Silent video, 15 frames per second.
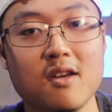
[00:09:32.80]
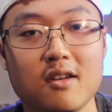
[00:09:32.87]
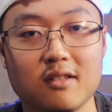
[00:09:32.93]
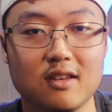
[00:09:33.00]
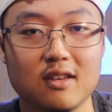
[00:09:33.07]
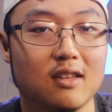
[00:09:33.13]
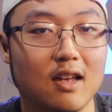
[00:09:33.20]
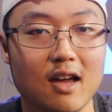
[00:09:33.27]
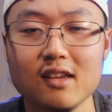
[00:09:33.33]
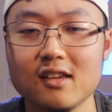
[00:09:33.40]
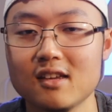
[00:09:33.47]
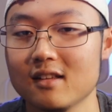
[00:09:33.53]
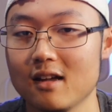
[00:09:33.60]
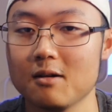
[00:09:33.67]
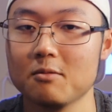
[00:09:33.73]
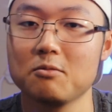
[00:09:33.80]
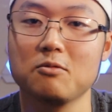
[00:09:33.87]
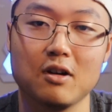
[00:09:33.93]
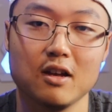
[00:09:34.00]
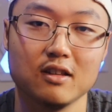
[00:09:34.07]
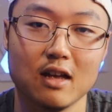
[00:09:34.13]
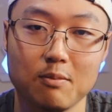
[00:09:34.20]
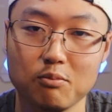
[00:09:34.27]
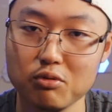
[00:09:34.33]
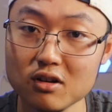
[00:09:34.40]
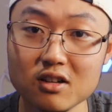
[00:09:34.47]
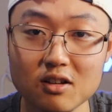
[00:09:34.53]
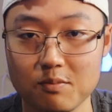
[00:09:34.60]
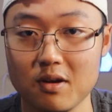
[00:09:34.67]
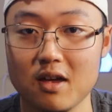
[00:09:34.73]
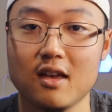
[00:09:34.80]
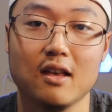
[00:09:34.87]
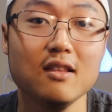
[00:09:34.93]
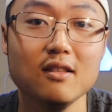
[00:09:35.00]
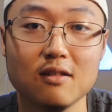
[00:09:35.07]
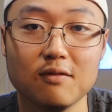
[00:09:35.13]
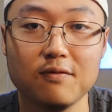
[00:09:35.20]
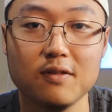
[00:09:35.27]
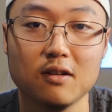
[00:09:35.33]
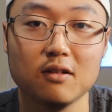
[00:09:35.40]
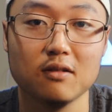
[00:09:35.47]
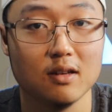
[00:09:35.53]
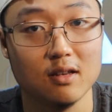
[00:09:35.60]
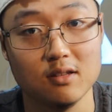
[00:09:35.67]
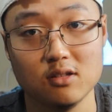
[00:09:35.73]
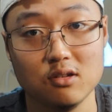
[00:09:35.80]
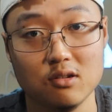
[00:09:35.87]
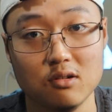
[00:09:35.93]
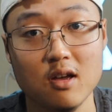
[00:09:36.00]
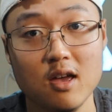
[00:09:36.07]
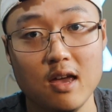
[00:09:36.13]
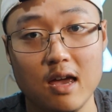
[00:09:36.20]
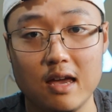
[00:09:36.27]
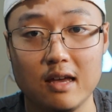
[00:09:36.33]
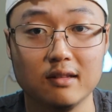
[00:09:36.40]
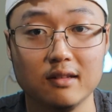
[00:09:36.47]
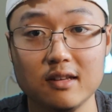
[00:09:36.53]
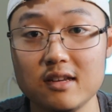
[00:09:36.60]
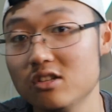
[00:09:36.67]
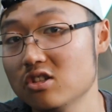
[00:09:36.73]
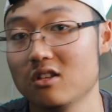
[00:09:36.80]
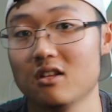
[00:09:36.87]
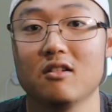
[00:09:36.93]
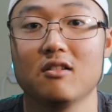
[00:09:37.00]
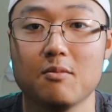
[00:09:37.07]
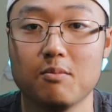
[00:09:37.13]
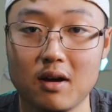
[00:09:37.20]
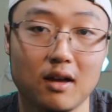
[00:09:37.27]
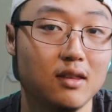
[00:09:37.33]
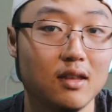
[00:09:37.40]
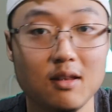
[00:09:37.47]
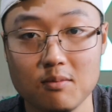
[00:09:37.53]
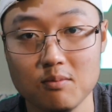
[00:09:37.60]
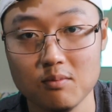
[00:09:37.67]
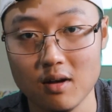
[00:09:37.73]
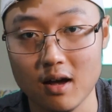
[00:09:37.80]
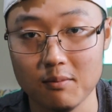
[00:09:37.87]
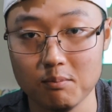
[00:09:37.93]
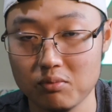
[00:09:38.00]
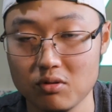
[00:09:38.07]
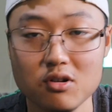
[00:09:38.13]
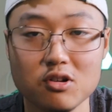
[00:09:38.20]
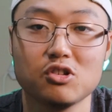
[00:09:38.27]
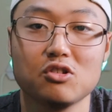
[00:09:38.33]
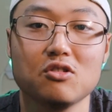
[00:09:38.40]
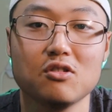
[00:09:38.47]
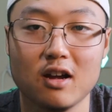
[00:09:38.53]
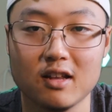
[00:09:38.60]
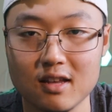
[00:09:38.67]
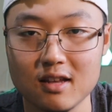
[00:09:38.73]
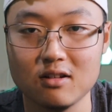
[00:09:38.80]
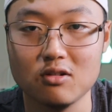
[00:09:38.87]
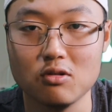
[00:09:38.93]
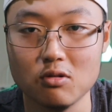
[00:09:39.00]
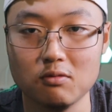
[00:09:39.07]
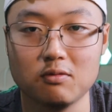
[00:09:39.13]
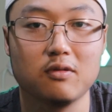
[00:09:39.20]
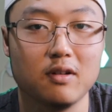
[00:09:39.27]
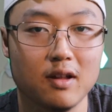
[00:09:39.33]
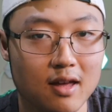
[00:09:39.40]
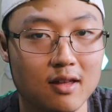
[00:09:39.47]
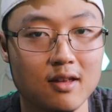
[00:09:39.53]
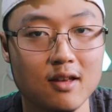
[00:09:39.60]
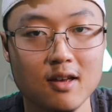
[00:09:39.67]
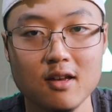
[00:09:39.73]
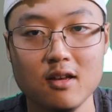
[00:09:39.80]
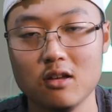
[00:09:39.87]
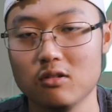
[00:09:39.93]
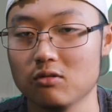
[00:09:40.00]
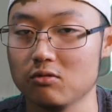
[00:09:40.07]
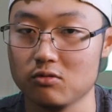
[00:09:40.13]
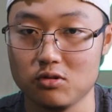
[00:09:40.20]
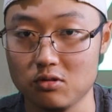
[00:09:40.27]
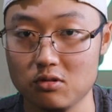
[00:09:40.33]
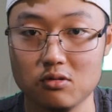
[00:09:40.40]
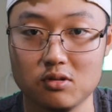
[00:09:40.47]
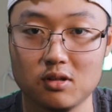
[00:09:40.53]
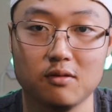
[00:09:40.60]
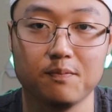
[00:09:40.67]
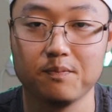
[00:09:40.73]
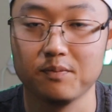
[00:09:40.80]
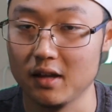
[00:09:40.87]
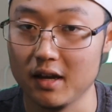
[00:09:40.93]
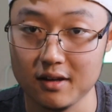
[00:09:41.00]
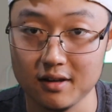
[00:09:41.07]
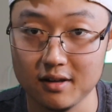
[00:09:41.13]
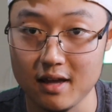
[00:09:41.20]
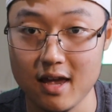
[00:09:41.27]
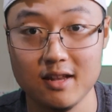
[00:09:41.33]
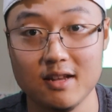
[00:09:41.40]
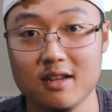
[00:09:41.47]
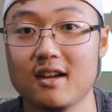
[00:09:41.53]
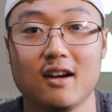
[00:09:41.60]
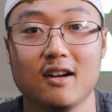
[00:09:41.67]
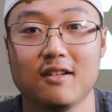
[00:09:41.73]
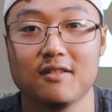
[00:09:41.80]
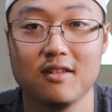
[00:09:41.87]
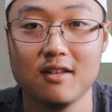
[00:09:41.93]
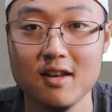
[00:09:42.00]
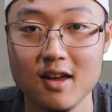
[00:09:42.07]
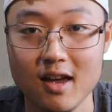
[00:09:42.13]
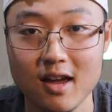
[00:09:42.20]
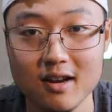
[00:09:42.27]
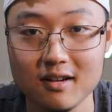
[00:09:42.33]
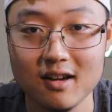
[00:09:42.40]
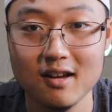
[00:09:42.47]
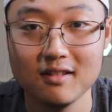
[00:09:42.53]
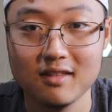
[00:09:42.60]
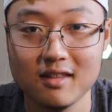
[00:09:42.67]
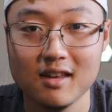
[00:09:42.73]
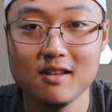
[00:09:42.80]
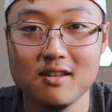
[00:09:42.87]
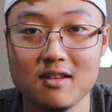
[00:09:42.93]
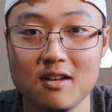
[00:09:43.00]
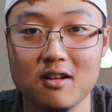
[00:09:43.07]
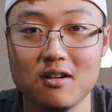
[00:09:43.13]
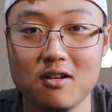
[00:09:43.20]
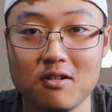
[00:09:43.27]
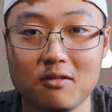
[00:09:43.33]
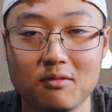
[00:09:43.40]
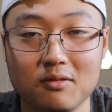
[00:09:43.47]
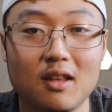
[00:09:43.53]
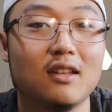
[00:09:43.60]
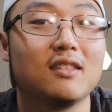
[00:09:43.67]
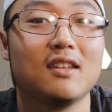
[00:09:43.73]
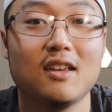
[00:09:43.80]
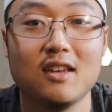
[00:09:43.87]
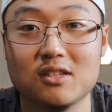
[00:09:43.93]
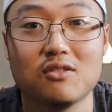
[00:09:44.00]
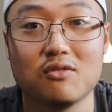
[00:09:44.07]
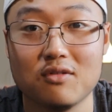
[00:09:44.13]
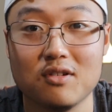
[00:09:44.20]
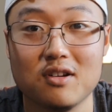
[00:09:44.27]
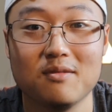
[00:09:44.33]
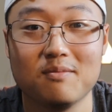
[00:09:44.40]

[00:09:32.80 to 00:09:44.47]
then I can upgrade that Principe in the field into a legionary. But I'm pretty sure I need gold for that in order to do so. Like any kind of thing, nothing is free.